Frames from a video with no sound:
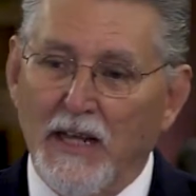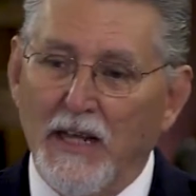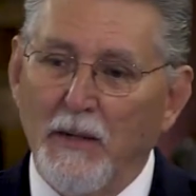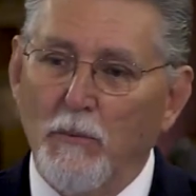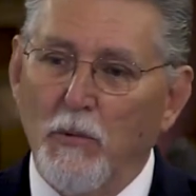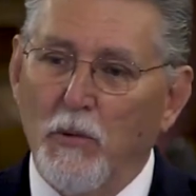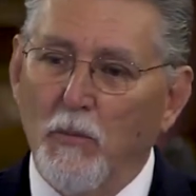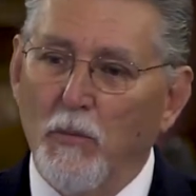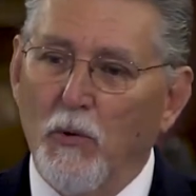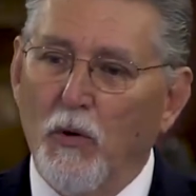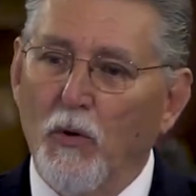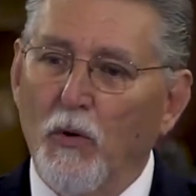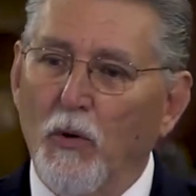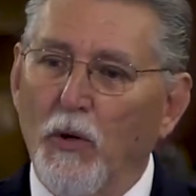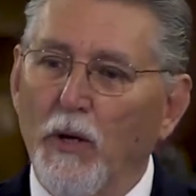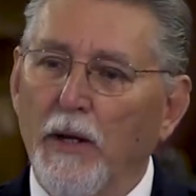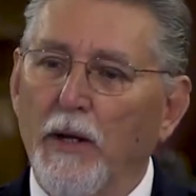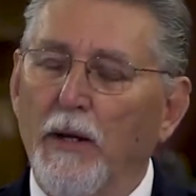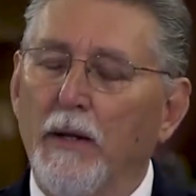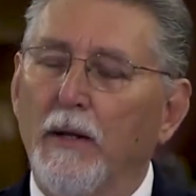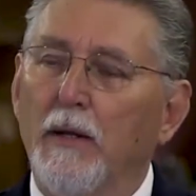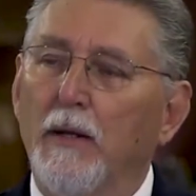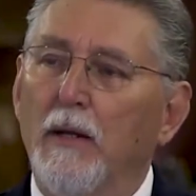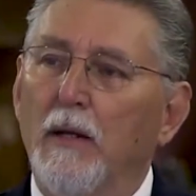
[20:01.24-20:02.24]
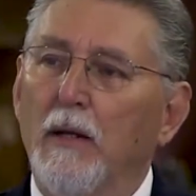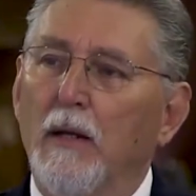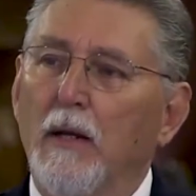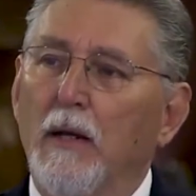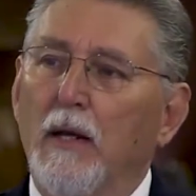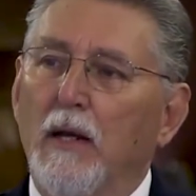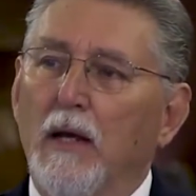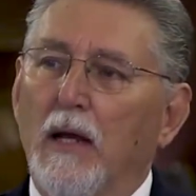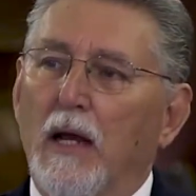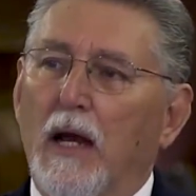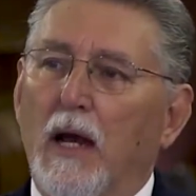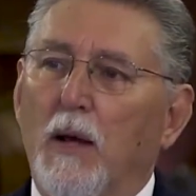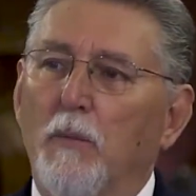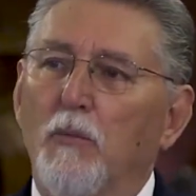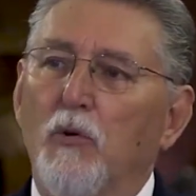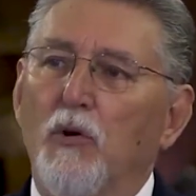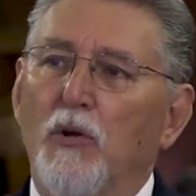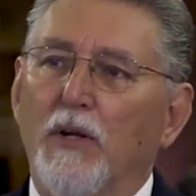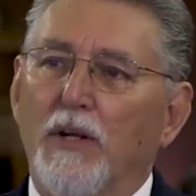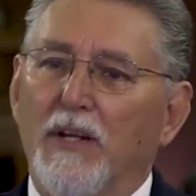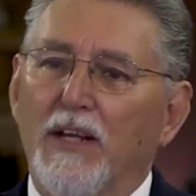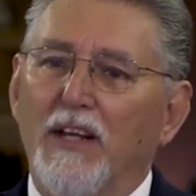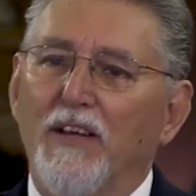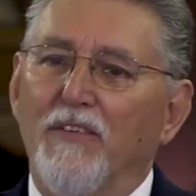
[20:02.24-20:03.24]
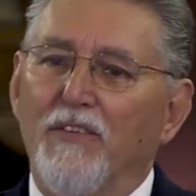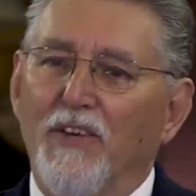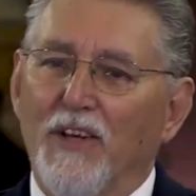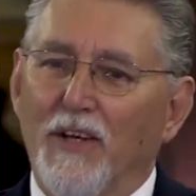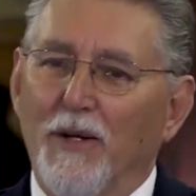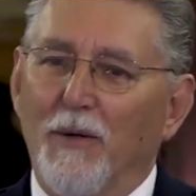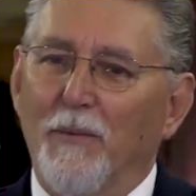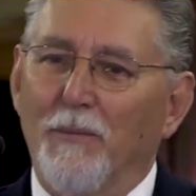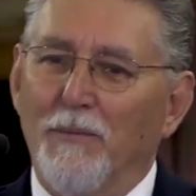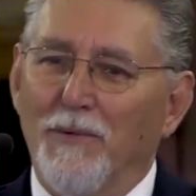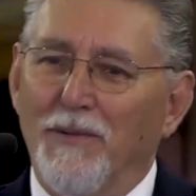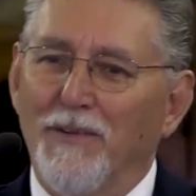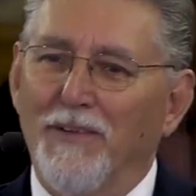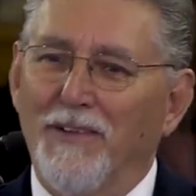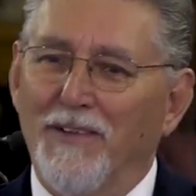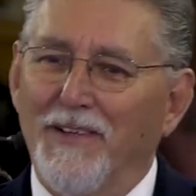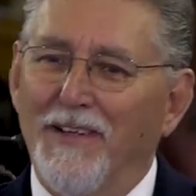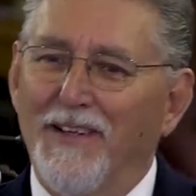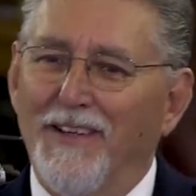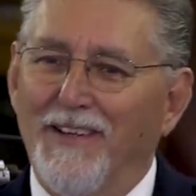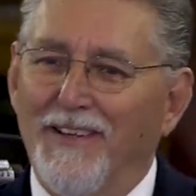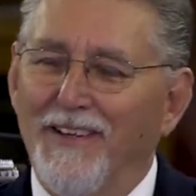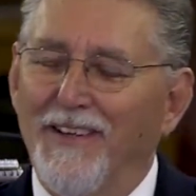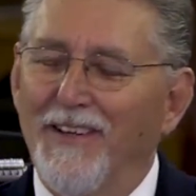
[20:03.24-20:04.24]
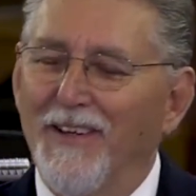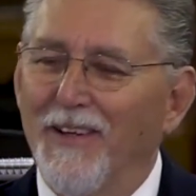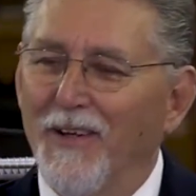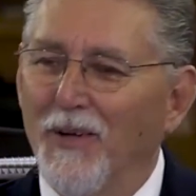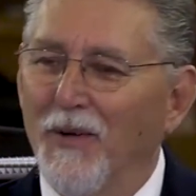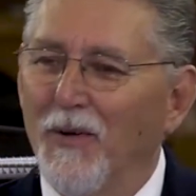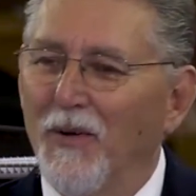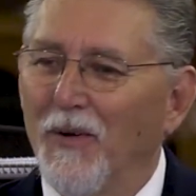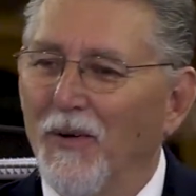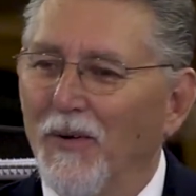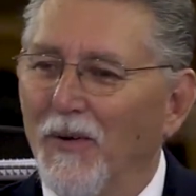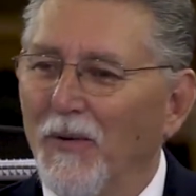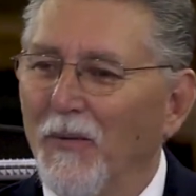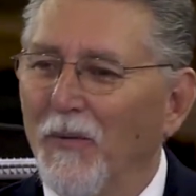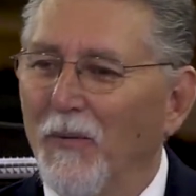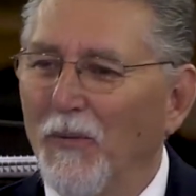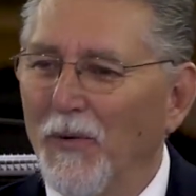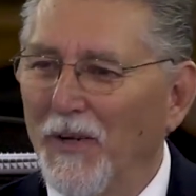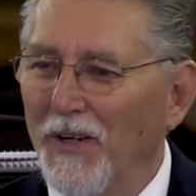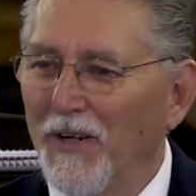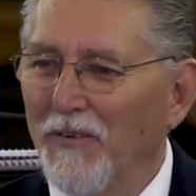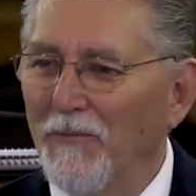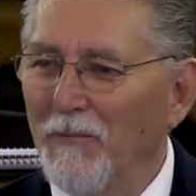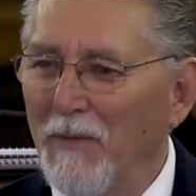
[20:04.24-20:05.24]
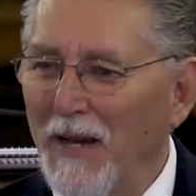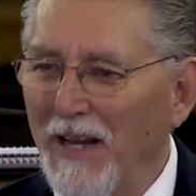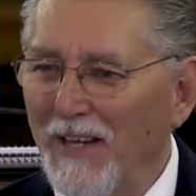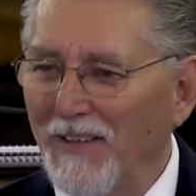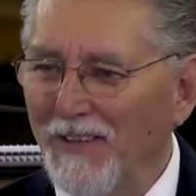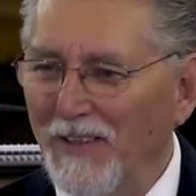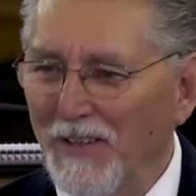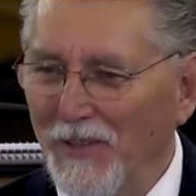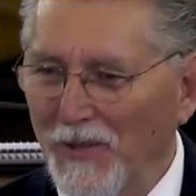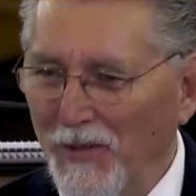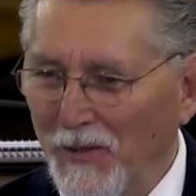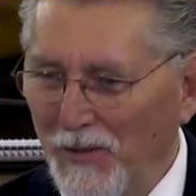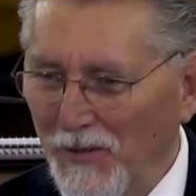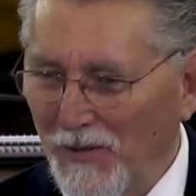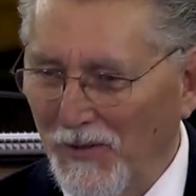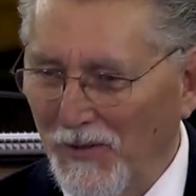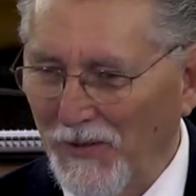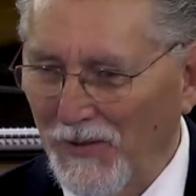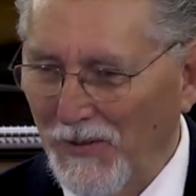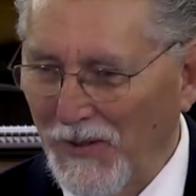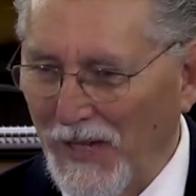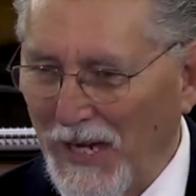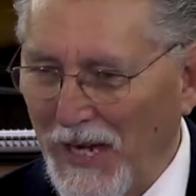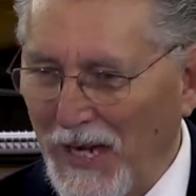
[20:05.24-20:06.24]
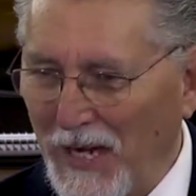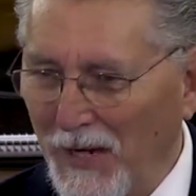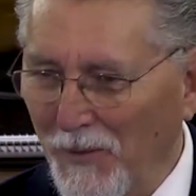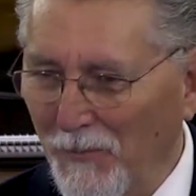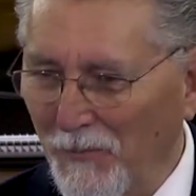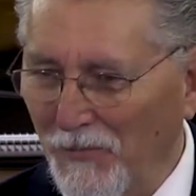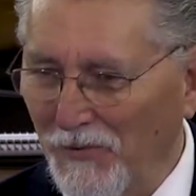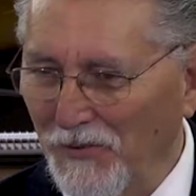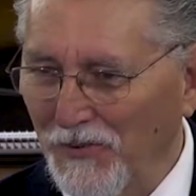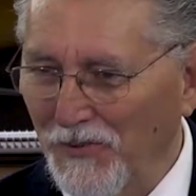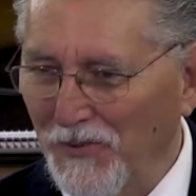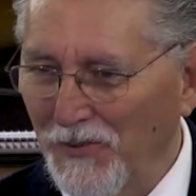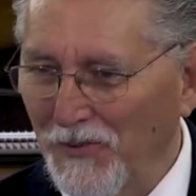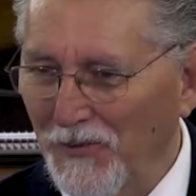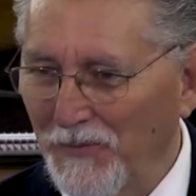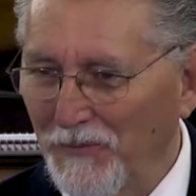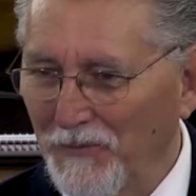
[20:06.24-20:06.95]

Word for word: neighbor boy, I'm going to give him one of my little lambs.